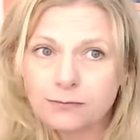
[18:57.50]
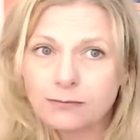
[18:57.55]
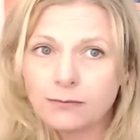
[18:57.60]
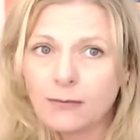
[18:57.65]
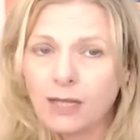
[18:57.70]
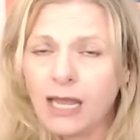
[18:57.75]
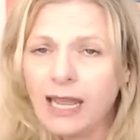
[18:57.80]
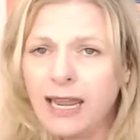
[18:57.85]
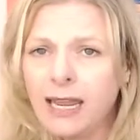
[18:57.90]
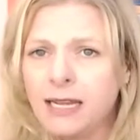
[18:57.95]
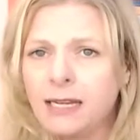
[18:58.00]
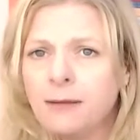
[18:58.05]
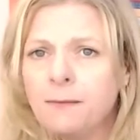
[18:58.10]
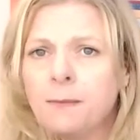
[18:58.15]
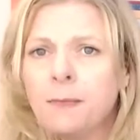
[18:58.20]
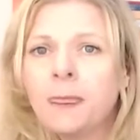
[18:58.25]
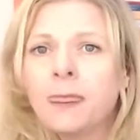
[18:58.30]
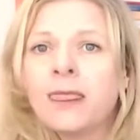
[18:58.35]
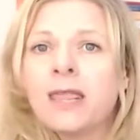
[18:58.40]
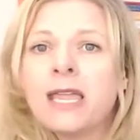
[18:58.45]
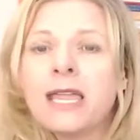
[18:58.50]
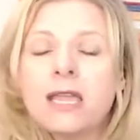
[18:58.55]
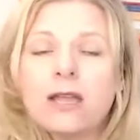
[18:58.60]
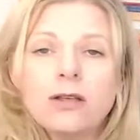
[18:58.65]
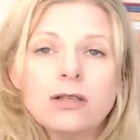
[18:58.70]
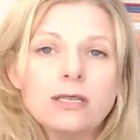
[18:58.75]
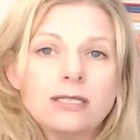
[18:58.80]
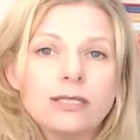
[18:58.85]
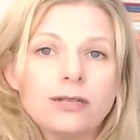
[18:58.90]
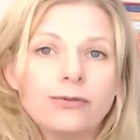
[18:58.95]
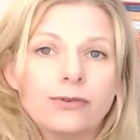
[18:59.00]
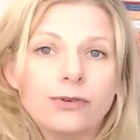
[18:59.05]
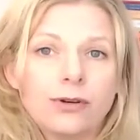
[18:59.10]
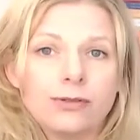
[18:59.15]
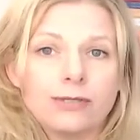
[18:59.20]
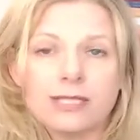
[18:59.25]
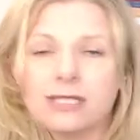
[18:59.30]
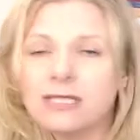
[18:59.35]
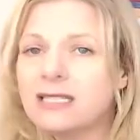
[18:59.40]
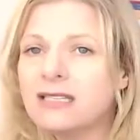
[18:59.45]
And he also
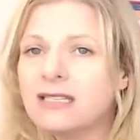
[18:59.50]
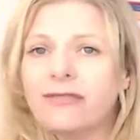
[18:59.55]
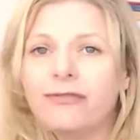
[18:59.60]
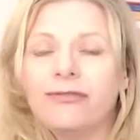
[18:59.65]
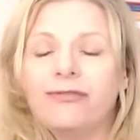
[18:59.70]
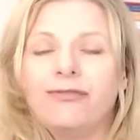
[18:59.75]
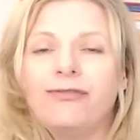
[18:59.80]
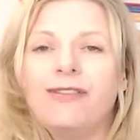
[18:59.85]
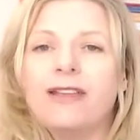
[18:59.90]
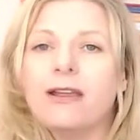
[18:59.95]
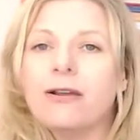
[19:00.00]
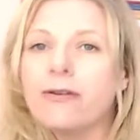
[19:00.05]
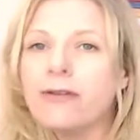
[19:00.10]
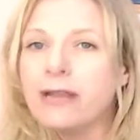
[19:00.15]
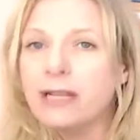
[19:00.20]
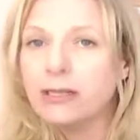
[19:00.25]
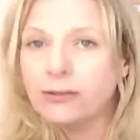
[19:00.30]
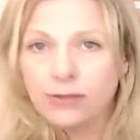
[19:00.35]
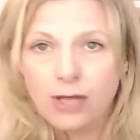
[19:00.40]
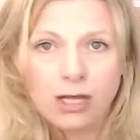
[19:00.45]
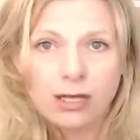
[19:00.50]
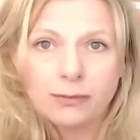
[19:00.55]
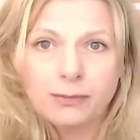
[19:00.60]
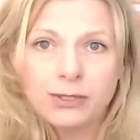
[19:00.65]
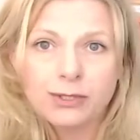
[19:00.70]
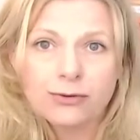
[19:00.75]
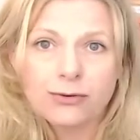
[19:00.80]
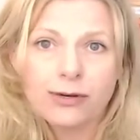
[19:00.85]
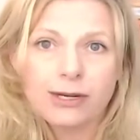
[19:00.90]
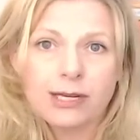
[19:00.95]
notes this is a very long majority